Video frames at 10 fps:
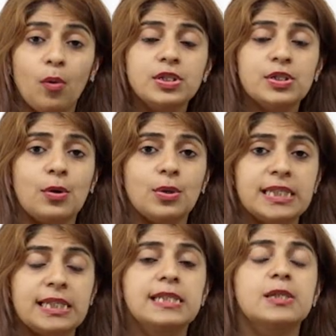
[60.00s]
also,
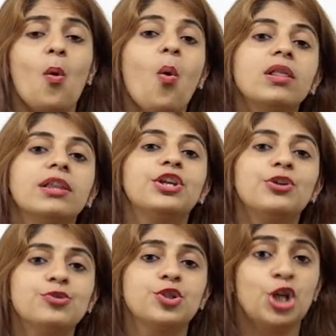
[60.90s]
since all the
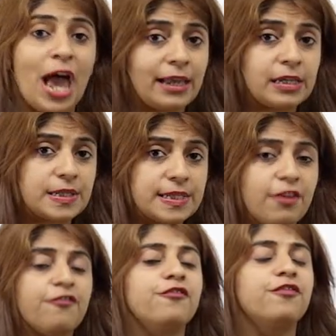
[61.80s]
news channels
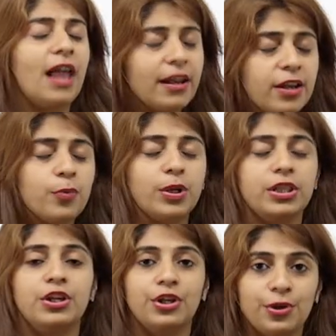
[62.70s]
are flooded with
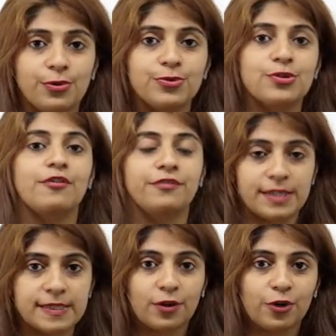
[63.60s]
the news of
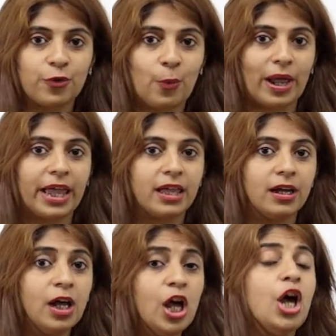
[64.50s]
this earthquake,
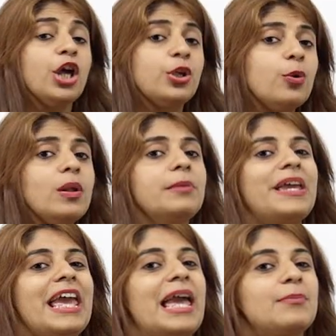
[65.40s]
you will
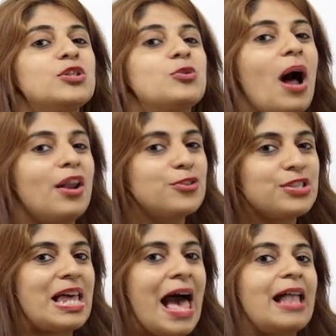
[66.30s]
be able to
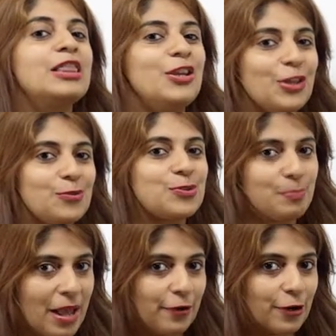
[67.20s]
understand the news
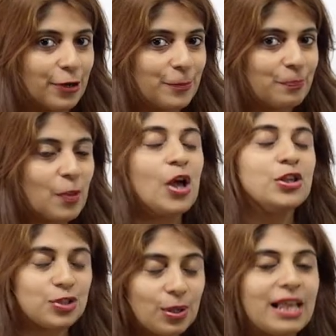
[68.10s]
better.
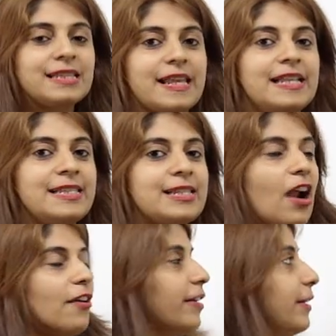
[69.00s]
So let's get
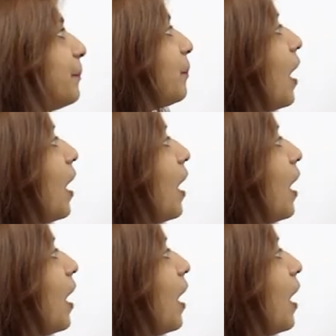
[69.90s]
started.